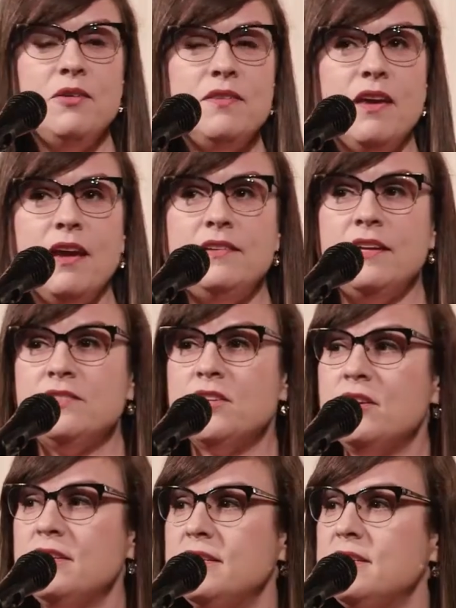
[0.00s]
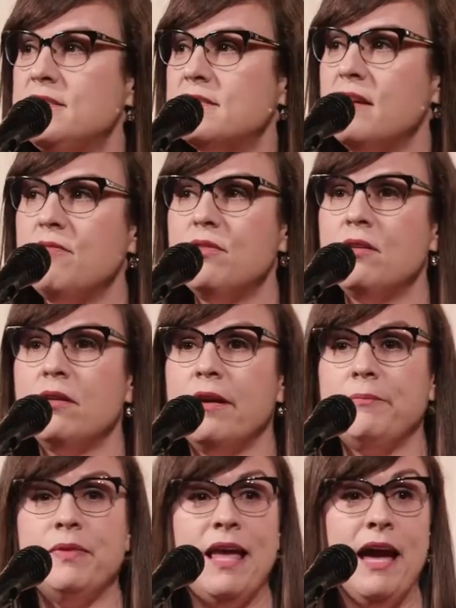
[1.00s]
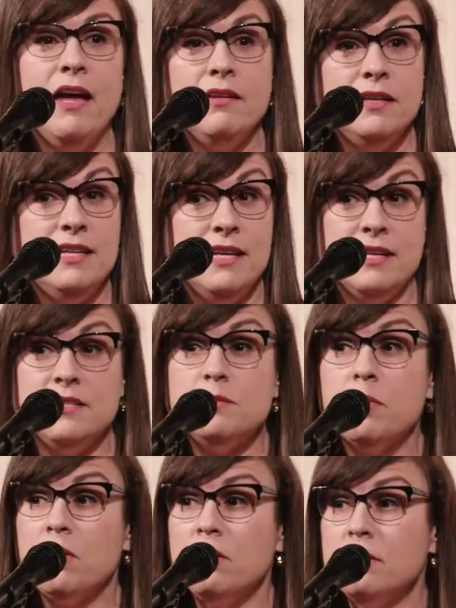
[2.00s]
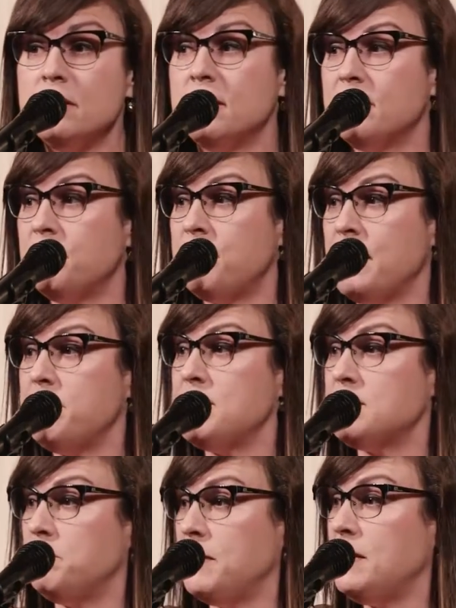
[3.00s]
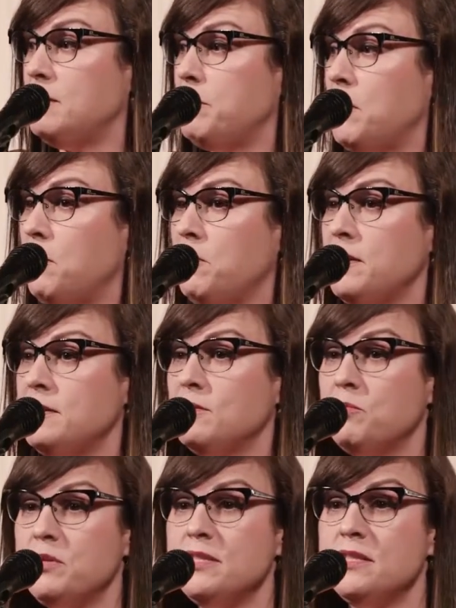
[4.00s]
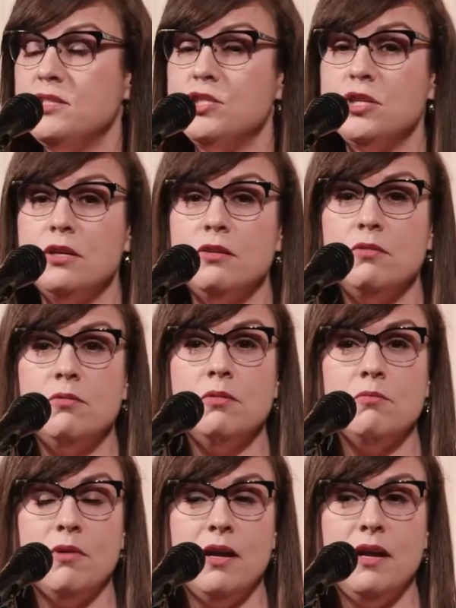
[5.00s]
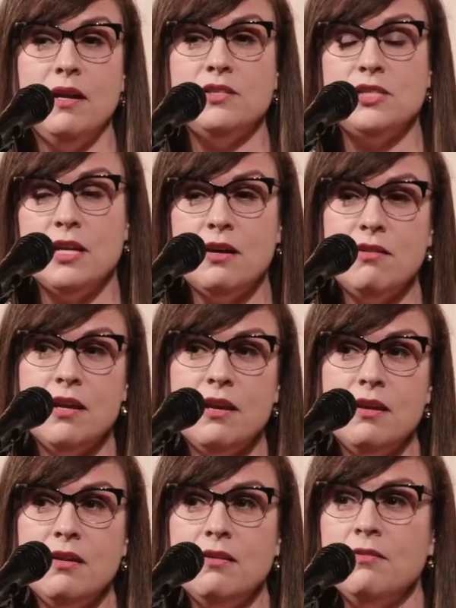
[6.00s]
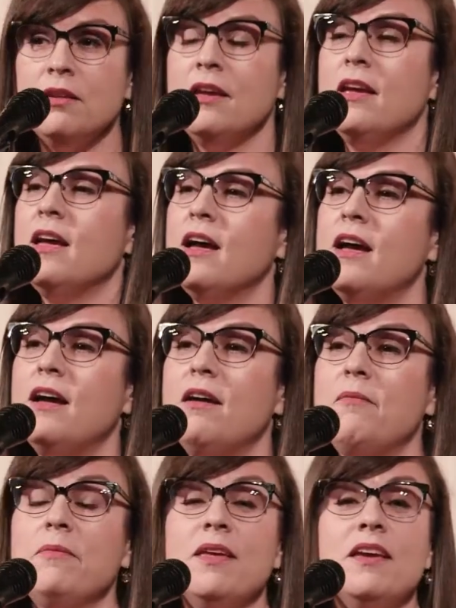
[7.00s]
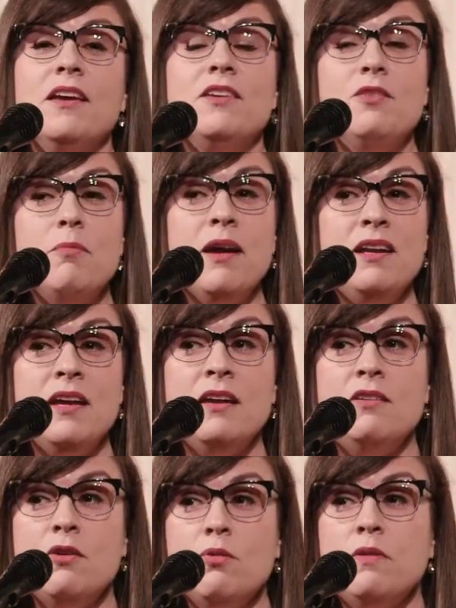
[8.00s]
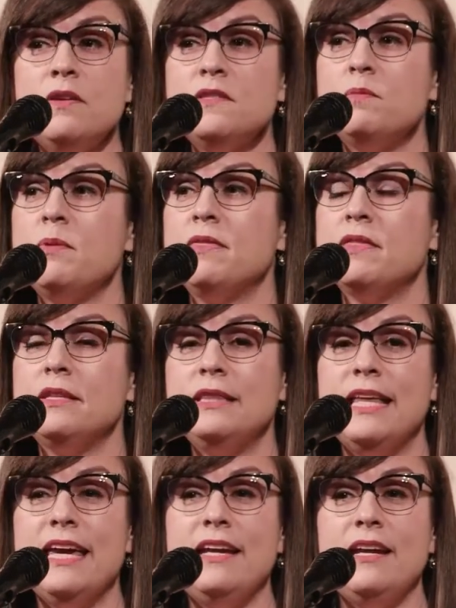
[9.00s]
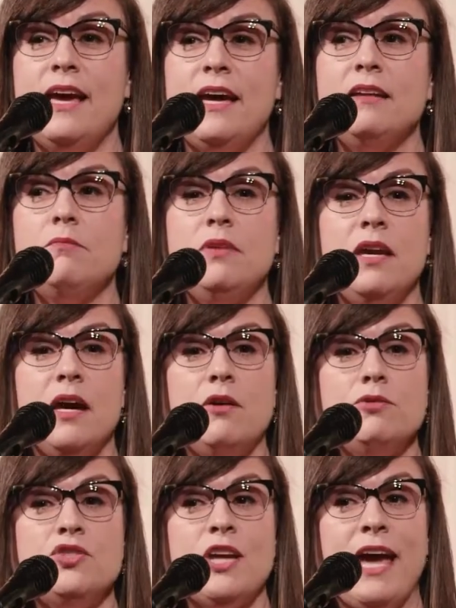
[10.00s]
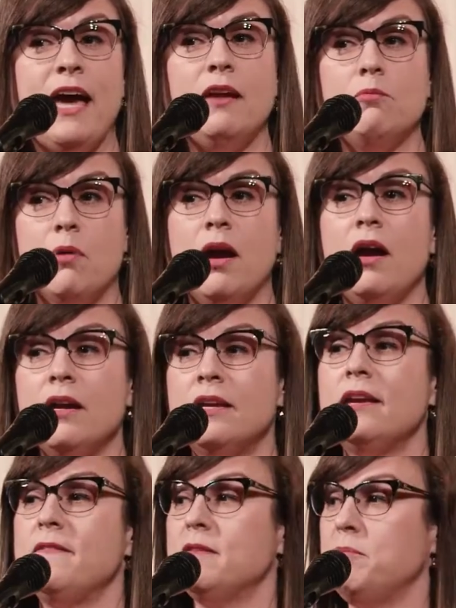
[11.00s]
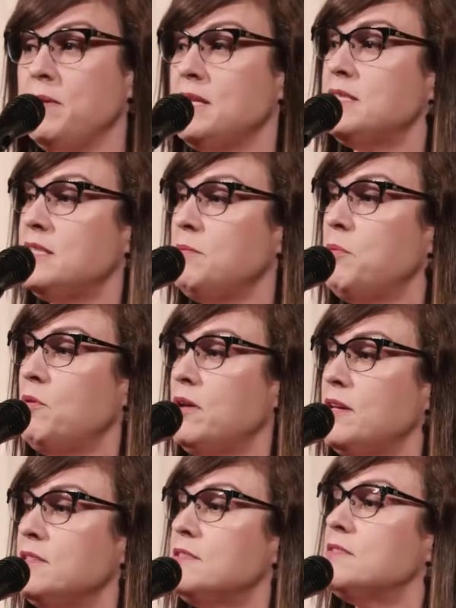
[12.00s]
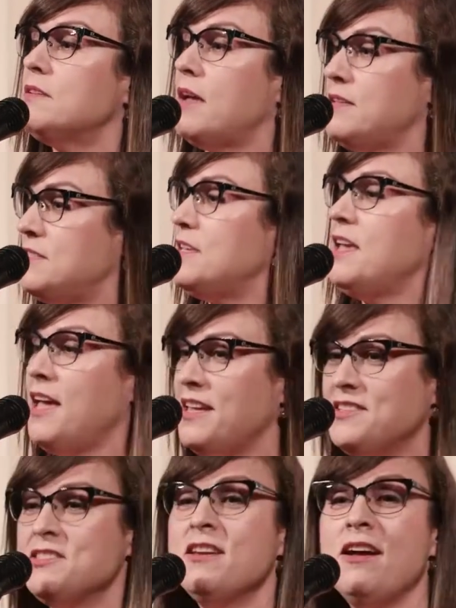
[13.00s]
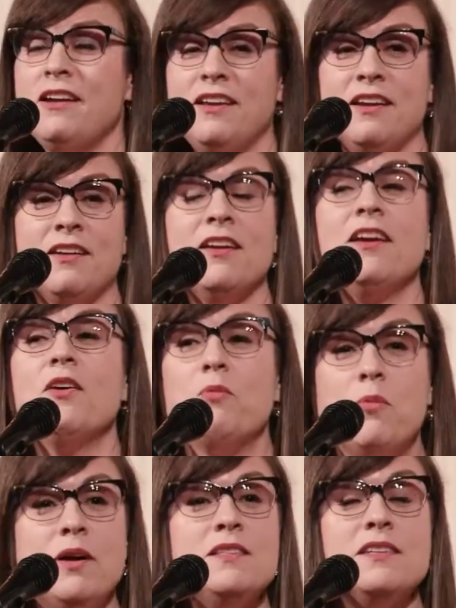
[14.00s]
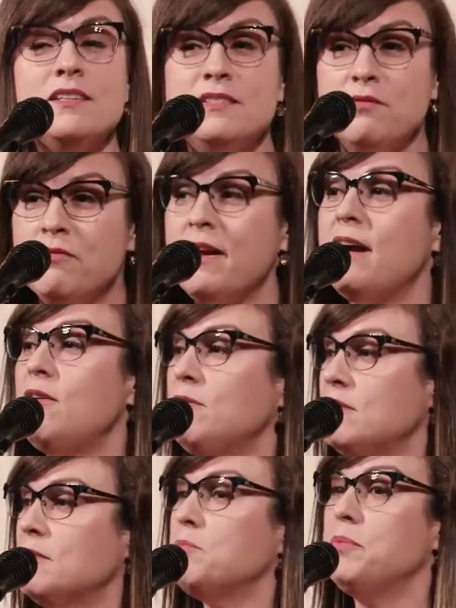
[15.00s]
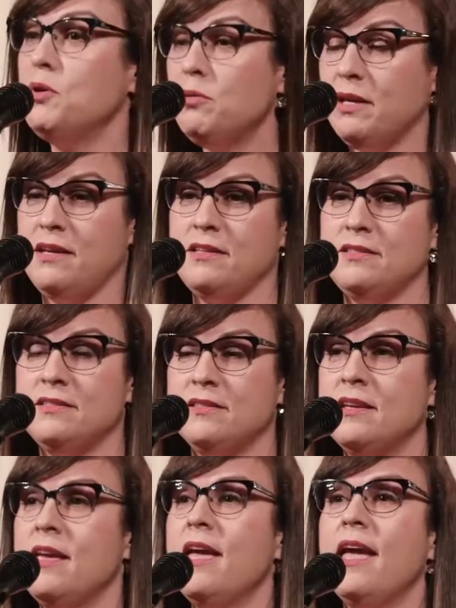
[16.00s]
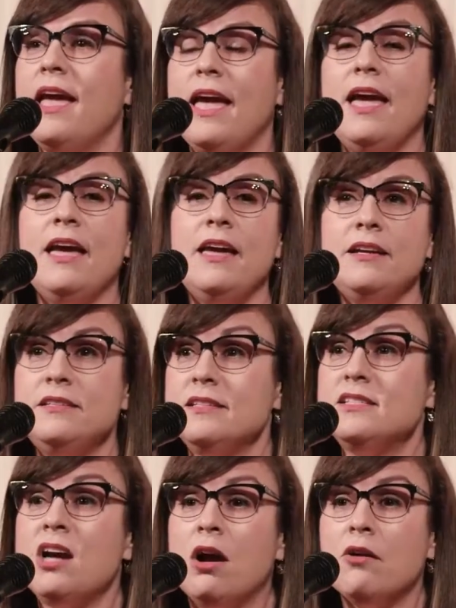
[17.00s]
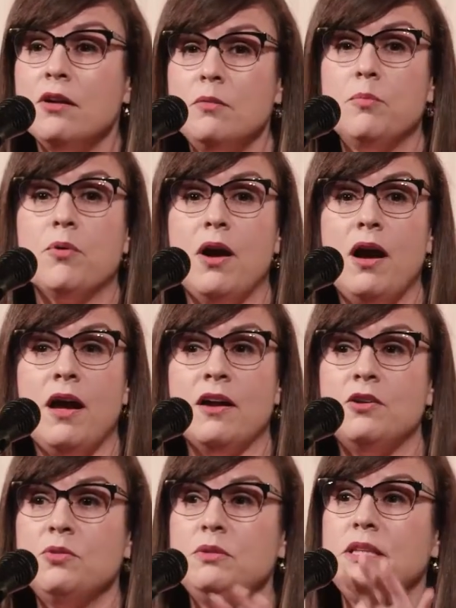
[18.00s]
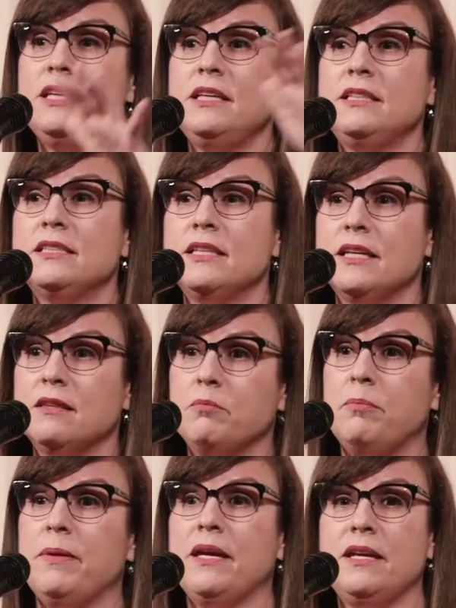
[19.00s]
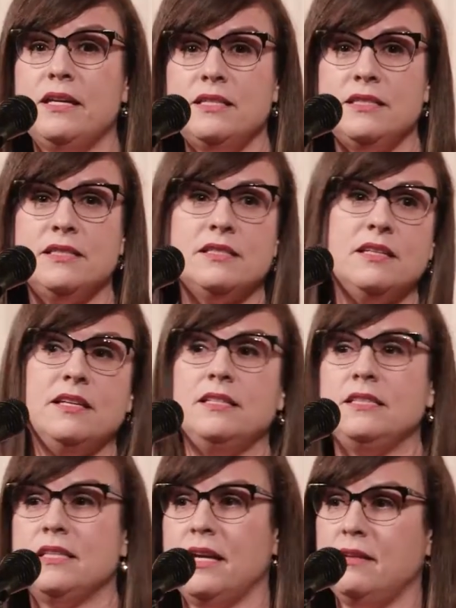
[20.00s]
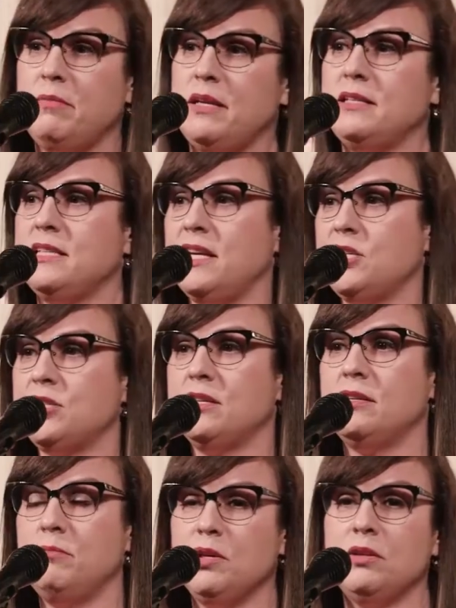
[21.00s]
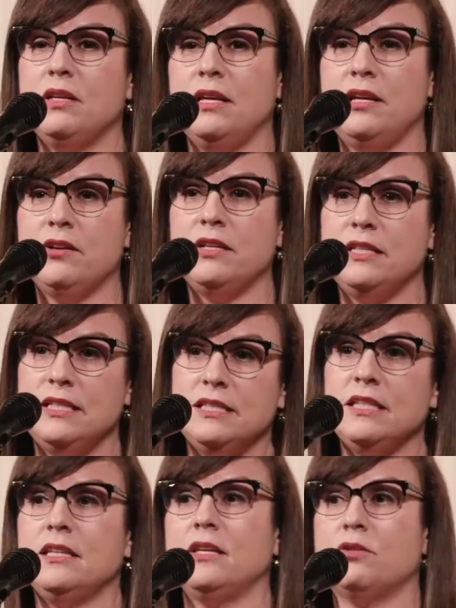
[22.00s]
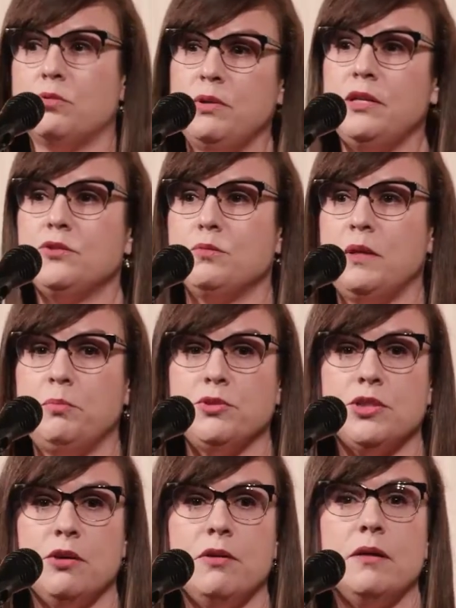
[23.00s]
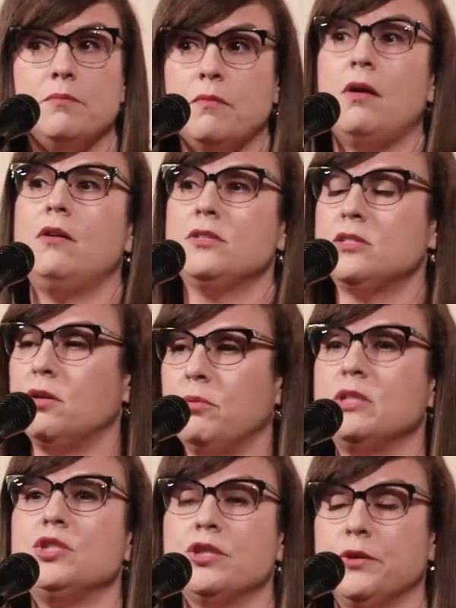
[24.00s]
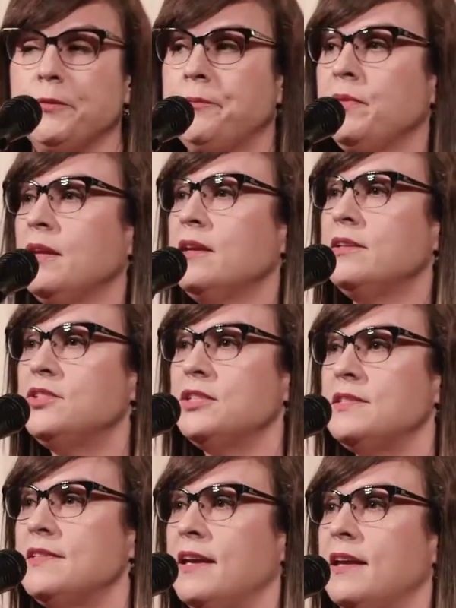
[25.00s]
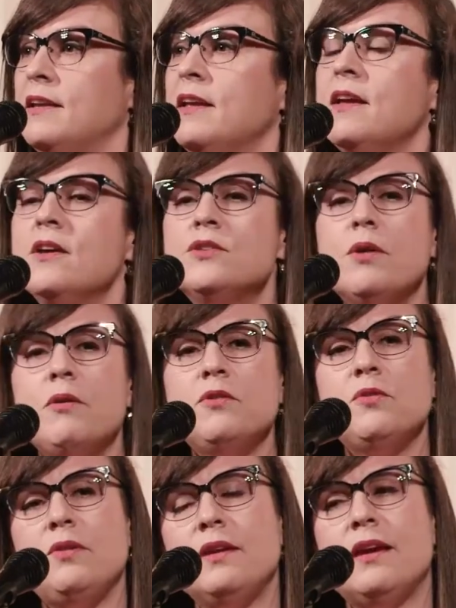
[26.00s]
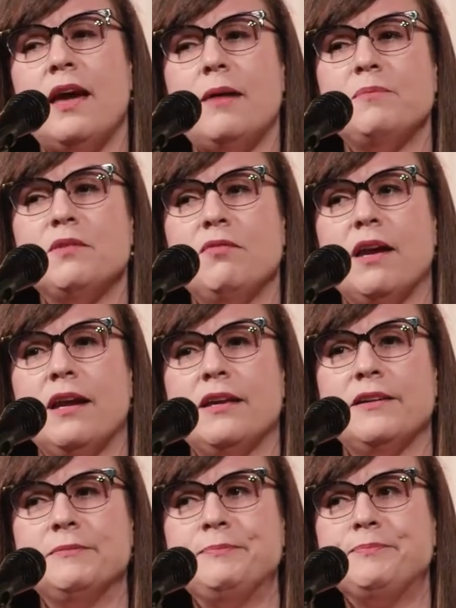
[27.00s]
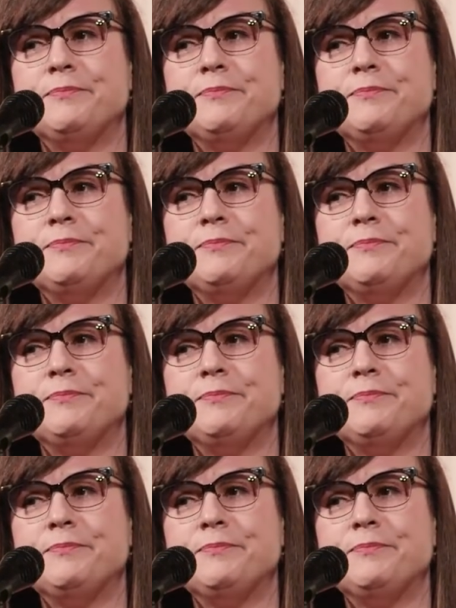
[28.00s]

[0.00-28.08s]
was like, I, did, I started to discover Alan Ginsberg, the famous beat poet, was a Jew, right? Shout out. Um, You might not know this, but the late Adam Yauch, Ad Rock in the Beastie Boys, I see heads nodding, was a devout Buddhist. And Tara Brock, who leads like the biggest insight meditation community here in D C, like three hundred people show up, also a Jew, just saying. So I was really captivated